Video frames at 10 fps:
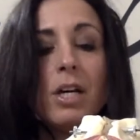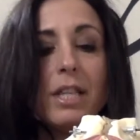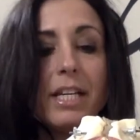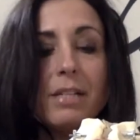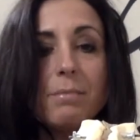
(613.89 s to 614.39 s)

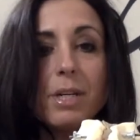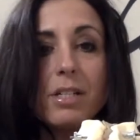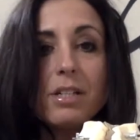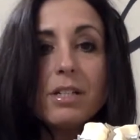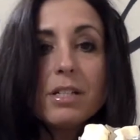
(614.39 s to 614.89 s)
These
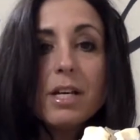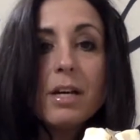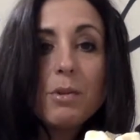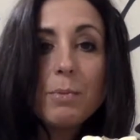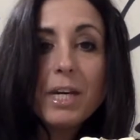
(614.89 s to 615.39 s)
muscles,
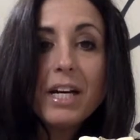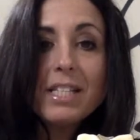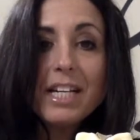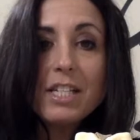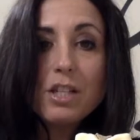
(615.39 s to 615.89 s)
because
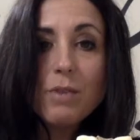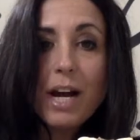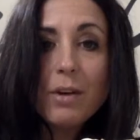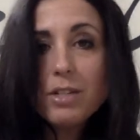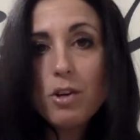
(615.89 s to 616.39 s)
they
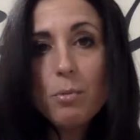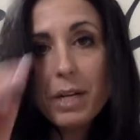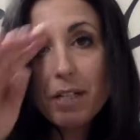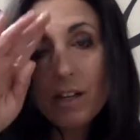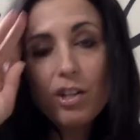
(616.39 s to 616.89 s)
surround these
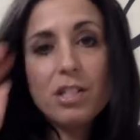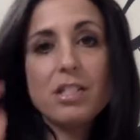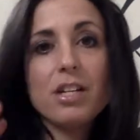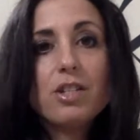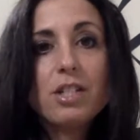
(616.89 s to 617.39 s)
openings, are
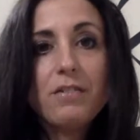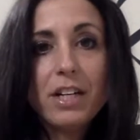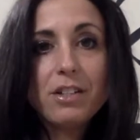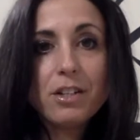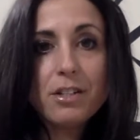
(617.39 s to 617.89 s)
considered
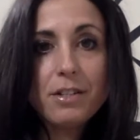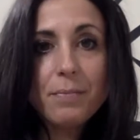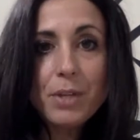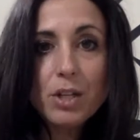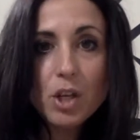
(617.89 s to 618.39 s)
sphincters.
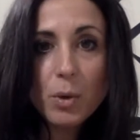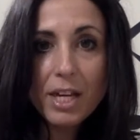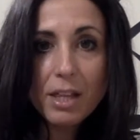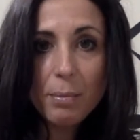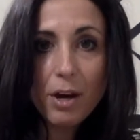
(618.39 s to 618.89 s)
So
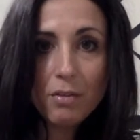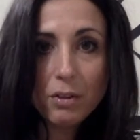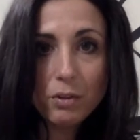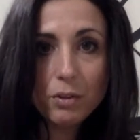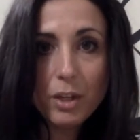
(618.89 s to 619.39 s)
in the
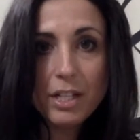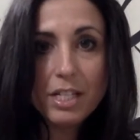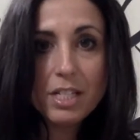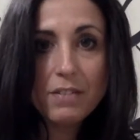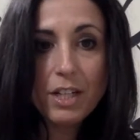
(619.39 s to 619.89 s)
pelvic floor,
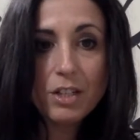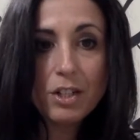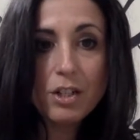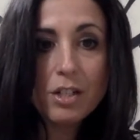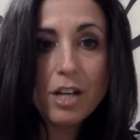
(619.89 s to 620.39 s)
these
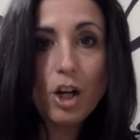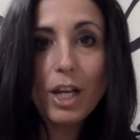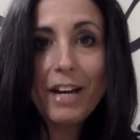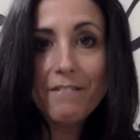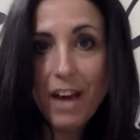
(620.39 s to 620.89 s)
sphincters are
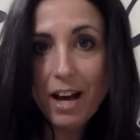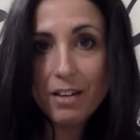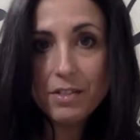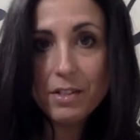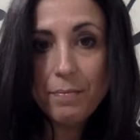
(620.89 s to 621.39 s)
like
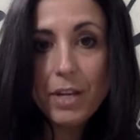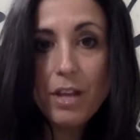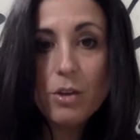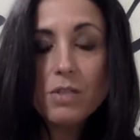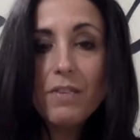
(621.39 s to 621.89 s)
valves,
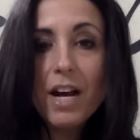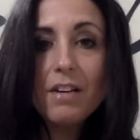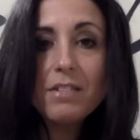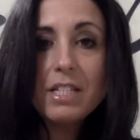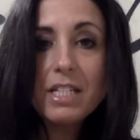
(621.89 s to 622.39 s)
and those
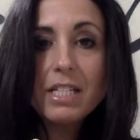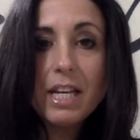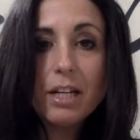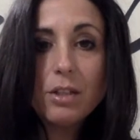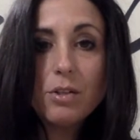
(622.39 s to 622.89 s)
valves need to
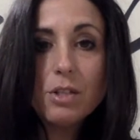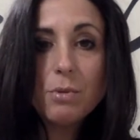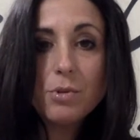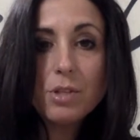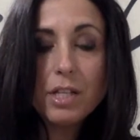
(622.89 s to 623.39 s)
stay closed
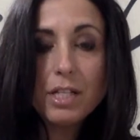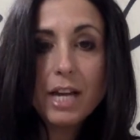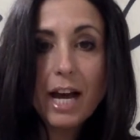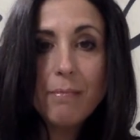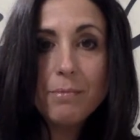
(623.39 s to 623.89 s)
most of the
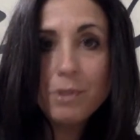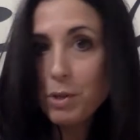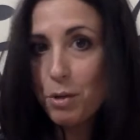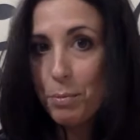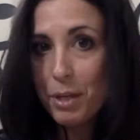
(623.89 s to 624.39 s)
time so we
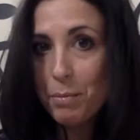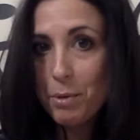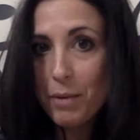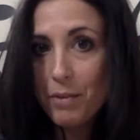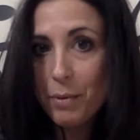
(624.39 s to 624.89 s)
don't pee and
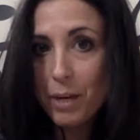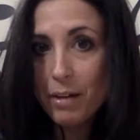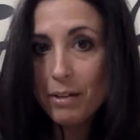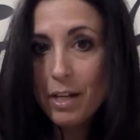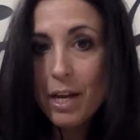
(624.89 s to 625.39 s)
poop
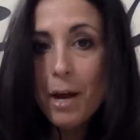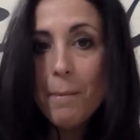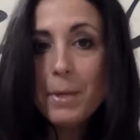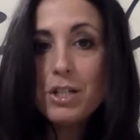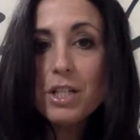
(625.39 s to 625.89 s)
everywhere.
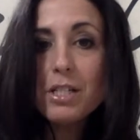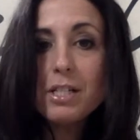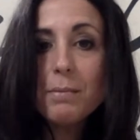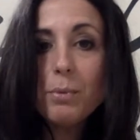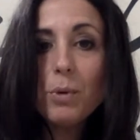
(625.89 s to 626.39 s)
But just as
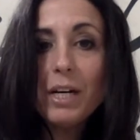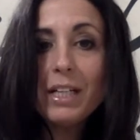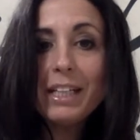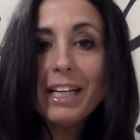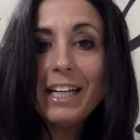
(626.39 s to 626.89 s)

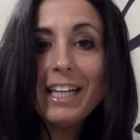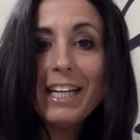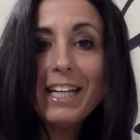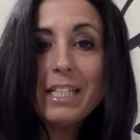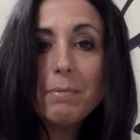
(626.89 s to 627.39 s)
importantly, they
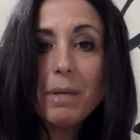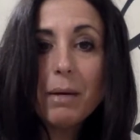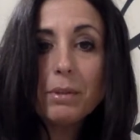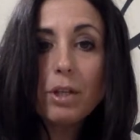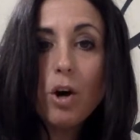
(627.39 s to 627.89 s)
need to be
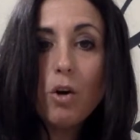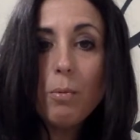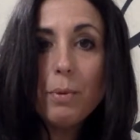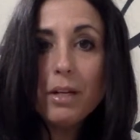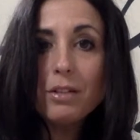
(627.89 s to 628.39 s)
able to
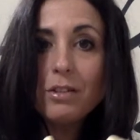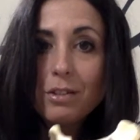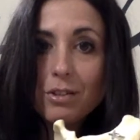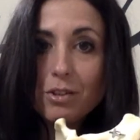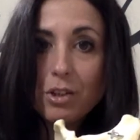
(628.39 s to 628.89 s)
open
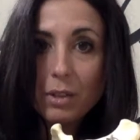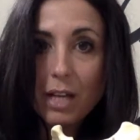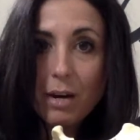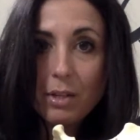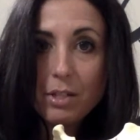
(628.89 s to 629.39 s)
to
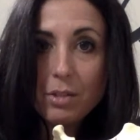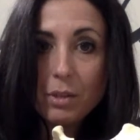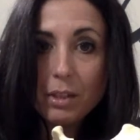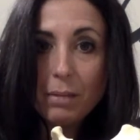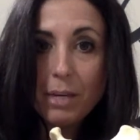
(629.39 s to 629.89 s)
allow us to
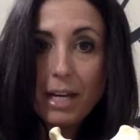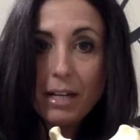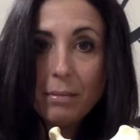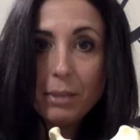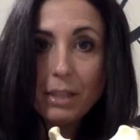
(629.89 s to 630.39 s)
eliminate
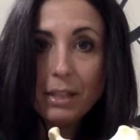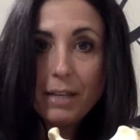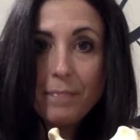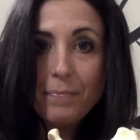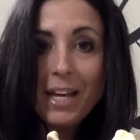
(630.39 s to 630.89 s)

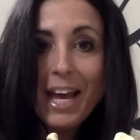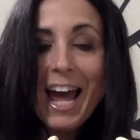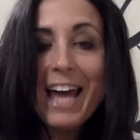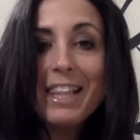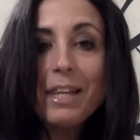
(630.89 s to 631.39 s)
completely.
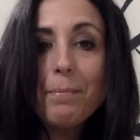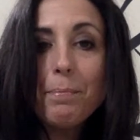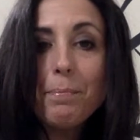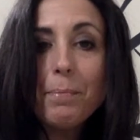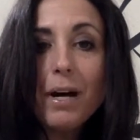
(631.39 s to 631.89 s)
And the
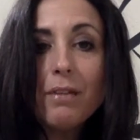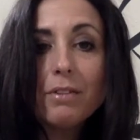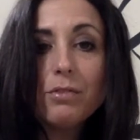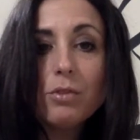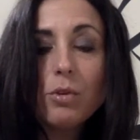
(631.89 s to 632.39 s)

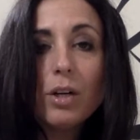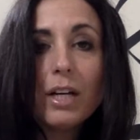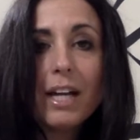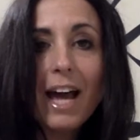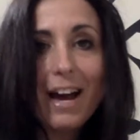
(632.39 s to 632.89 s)
pelvic floor
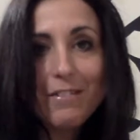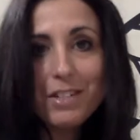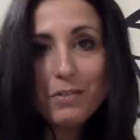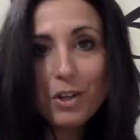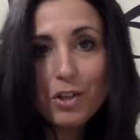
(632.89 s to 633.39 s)
can have
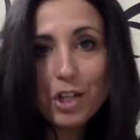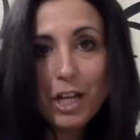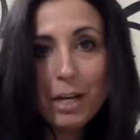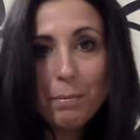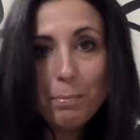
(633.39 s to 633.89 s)
dysfunction
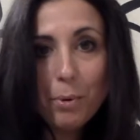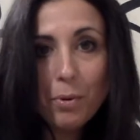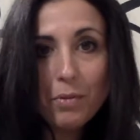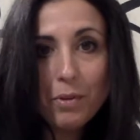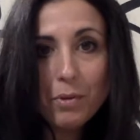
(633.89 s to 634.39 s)
in
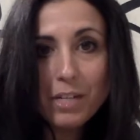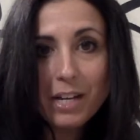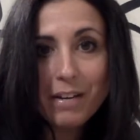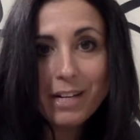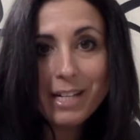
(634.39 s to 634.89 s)
both of those
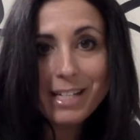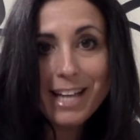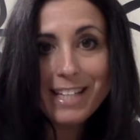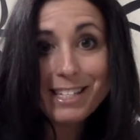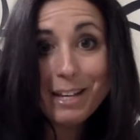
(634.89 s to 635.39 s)
areas,
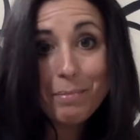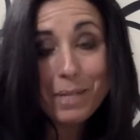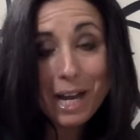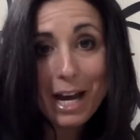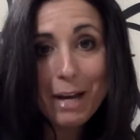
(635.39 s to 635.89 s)
and
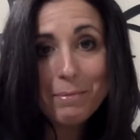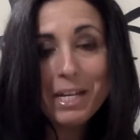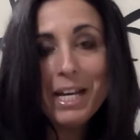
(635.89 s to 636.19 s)
sometimes